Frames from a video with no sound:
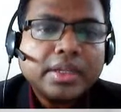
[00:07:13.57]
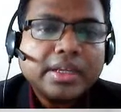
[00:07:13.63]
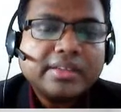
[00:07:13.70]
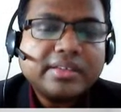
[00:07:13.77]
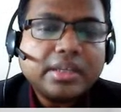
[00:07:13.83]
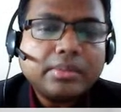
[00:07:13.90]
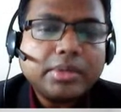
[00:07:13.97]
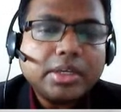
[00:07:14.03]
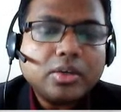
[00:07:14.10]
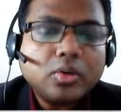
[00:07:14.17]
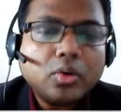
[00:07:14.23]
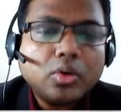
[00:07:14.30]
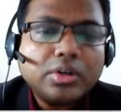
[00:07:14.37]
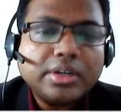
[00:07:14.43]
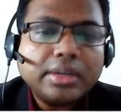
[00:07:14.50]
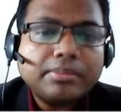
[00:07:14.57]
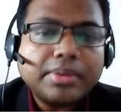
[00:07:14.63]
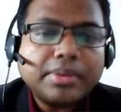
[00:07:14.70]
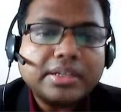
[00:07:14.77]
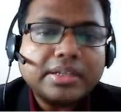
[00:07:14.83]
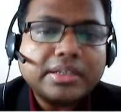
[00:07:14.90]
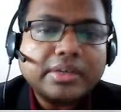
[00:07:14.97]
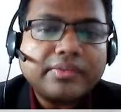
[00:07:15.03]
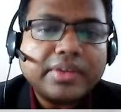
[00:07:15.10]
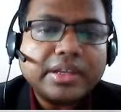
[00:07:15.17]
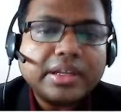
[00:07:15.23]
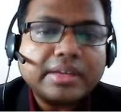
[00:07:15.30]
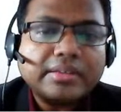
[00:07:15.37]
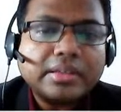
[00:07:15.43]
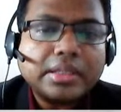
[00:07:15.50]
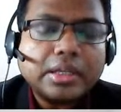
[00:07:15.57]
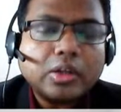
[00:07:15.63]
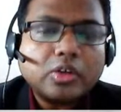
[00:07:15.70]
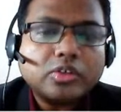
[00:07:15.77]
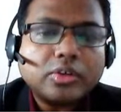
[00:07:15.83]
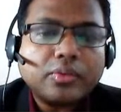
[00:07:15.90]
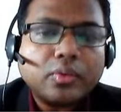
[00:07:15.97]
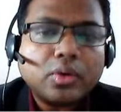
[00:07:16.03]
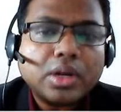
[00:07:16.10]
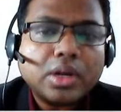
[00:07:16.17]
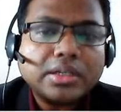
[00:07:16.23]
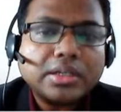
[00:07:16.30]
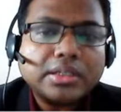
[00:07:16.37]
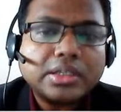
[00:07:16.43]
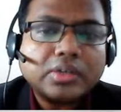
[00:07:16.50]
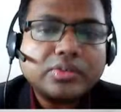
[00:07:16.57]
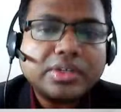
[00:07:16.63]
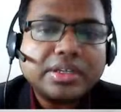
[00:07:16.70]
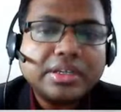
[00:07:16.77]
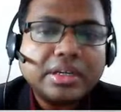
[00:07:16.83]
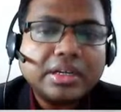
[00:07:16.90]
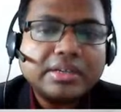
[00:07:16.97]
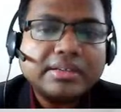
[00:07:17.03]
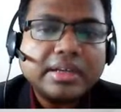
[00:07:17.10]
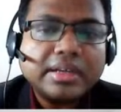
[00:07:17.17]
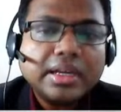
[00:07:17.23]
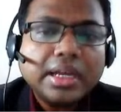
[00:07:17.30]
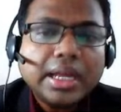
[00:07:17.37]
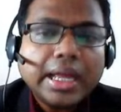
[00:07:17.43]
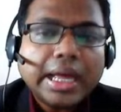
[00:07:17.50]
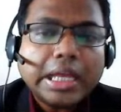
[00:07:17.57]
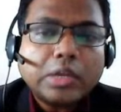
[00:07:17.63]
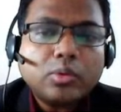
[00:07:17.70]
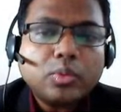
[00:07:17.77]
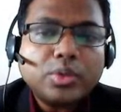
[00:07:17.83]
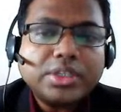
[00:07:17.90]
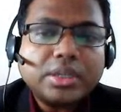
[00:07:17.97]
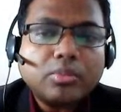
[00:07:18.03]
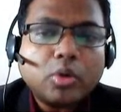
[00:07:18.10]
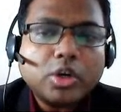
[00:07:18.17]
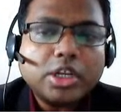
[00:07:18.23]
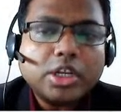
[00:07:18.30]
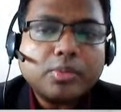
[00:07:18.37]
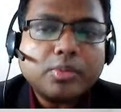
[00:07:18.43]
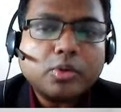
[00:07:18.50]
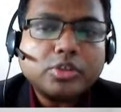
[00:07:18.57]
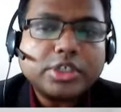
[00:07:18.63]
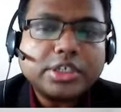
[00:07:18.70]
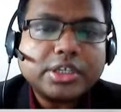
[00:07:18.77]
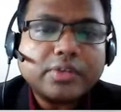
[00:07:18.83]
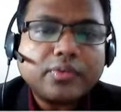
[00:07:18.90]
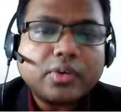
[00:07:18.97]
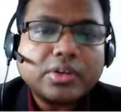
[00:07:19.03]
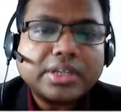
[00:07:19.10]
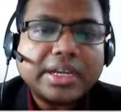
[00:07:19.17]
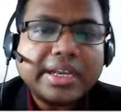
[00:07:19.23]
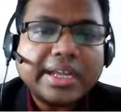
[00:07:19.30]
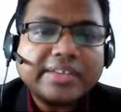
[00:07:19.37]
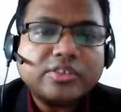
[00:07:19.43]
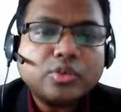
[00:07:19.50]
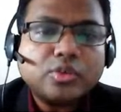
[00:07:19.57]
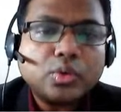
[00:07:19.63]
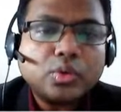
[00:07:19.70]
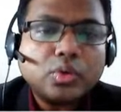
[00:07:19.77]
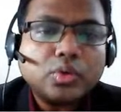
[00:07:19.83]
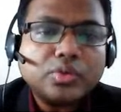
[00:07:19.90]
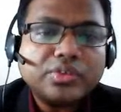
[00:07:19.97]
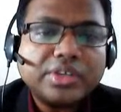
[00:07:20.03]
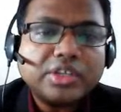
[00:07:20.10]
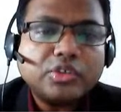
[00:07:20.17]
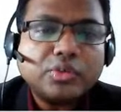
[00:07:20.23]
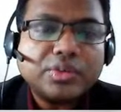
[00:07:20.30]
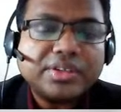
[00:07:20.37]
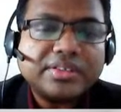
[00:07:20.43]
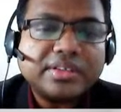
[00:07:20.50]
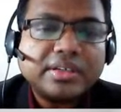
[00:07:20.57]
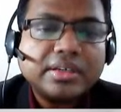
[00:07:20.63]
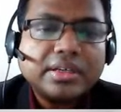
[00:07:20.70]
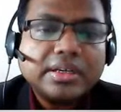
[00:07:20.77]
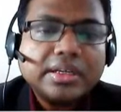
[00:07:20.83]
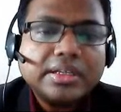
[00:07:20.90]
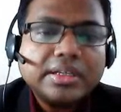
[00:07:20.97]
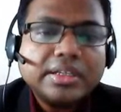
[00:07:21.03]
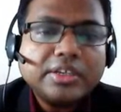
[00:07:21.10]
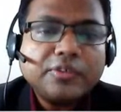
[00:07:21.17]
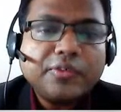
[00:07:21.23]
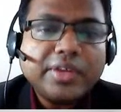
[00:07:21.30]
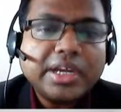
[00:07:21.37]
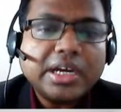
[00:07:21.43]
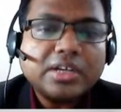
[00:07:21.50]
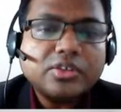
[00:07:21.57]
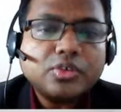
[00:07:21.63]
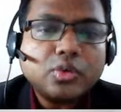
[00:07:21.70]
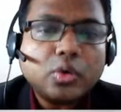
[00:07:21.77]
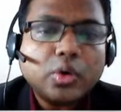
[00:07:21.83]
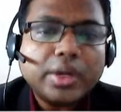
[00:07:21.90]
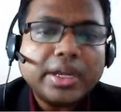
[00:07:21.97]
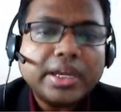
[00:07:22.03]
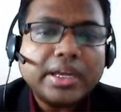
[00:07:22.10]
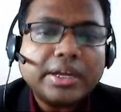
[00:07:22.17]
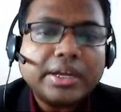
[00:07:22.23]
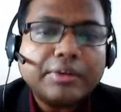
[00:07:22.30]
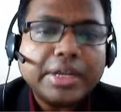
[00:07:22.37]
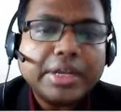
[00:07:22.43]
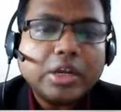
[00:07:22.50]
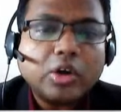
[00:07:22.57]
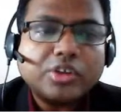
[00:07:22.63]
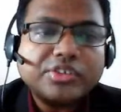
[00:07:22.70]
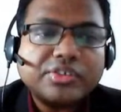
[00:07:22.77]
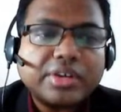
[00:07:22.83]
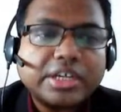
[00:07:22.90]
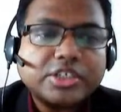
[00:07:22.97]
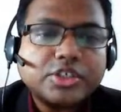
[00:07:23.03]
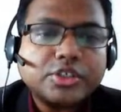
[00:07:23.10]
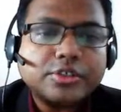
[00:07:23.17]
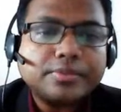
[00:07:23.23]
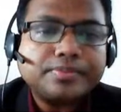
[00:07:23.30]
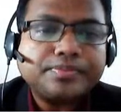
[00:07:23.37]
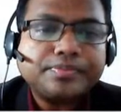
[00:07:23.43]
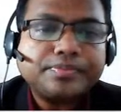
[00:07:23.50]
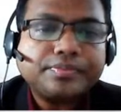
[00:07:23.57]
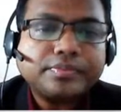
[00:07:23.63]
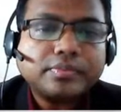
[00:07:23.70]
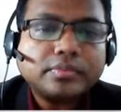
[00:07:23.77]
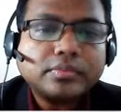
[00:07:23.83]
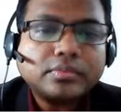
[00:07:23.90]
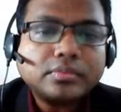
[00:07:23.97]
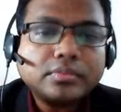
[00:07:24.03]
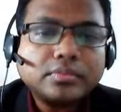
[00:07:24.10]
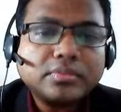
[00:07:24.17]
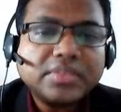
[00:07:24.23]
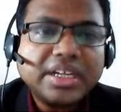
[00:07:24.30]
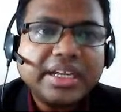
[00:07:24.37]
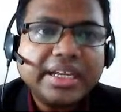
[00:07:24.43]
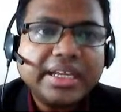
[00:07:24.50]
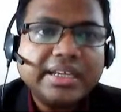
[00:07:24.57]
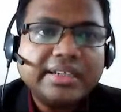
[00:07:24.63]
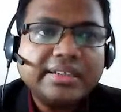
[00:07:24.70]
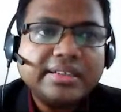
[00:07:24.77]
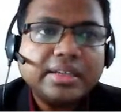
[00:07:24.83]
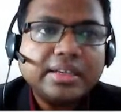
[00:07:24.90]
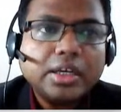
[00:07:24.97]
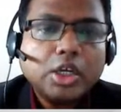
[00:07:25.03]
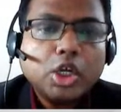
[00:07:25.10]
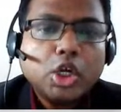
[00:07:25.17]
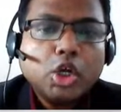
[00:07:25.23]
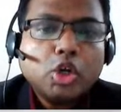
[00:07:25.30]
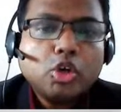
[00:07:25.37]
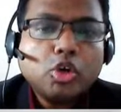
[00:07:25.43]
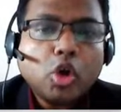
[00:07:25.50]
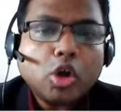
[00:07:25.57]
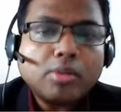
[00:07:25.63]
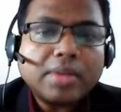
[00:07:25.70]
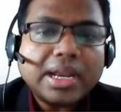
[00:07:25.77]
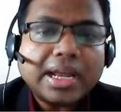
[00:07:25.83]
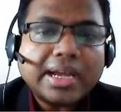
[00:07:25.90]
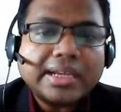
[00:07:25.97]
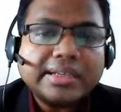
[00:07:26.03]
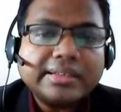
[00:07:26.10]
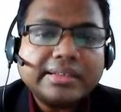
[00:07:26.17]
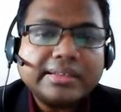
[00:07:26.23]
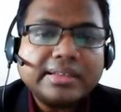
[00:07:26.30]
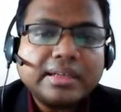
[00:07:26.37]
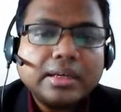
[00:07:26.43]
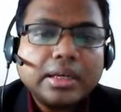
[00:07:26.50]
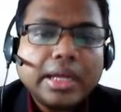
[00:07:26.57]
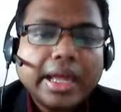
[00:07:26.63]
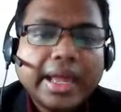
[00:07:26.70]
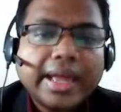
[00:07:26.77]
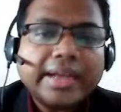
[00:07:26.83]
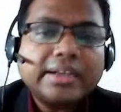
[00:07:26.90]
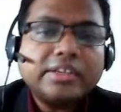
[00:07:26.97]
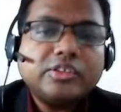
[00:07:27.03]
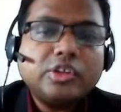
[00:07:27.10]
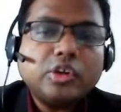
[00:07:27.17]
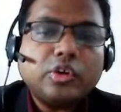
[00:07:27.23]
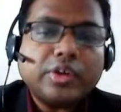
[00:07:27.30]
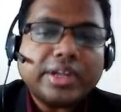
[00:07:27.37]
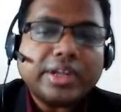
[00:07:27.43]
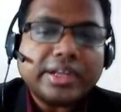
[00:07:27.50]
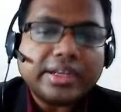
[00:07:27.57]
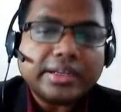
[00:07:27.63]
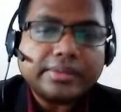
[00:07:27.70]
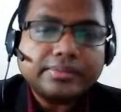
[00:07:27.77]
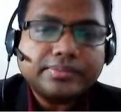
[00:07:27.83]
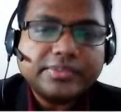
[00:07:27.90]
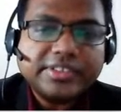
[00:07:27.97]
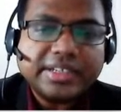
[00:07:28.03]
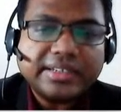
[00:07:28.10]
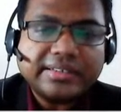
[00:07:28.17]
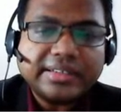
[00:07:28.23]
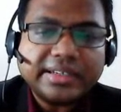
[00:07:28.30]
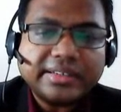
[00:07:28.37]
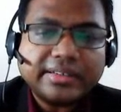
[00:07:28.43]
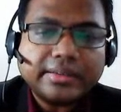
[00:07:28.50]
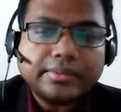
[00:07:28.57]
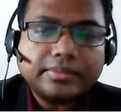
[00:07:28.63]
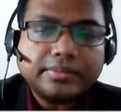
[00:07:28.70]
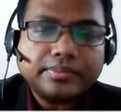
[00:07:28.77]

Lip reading: Steaming goal temperature varies in the loss of 400,000 years along with the model projected for the next 2 centuries. These figures show a reconstruction is normalized at 0 degree Celsius.